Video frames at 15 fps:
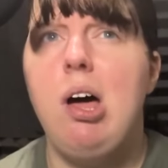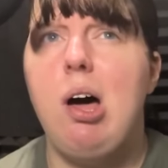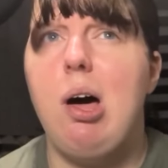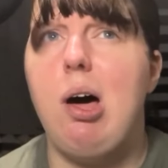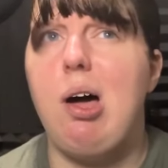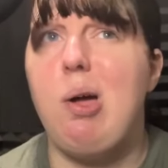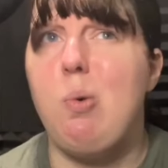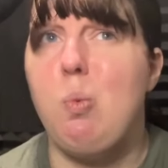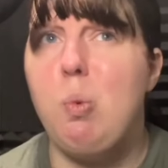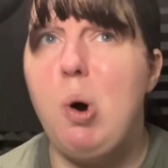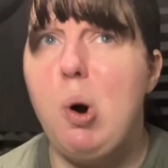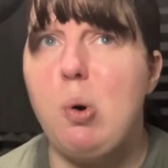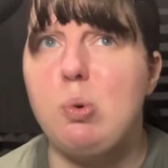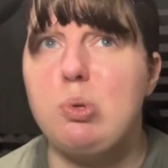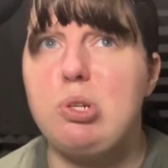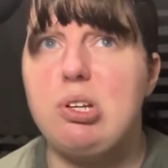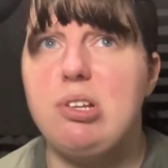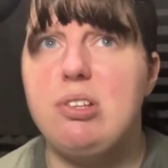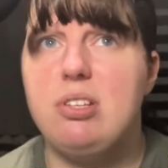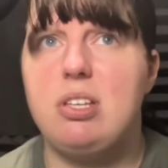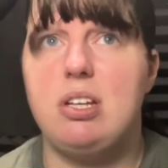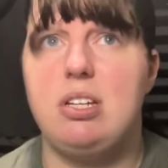I won't,
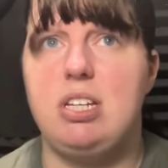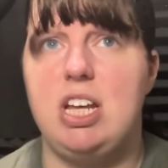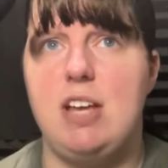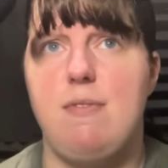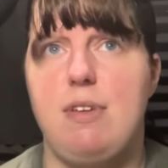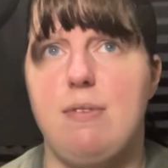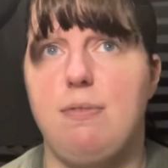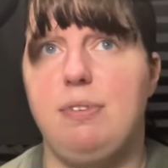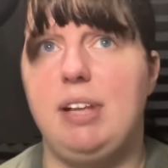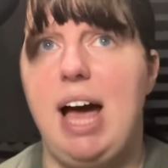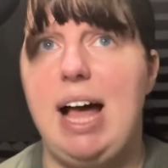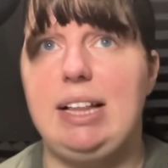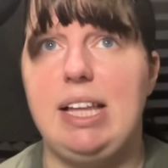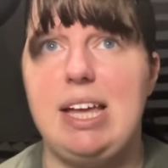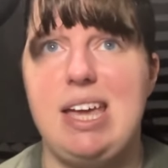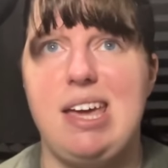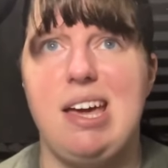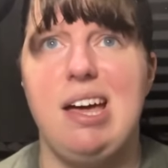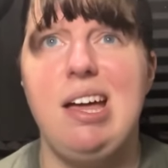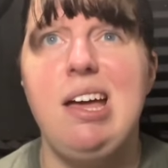said Davy flatly.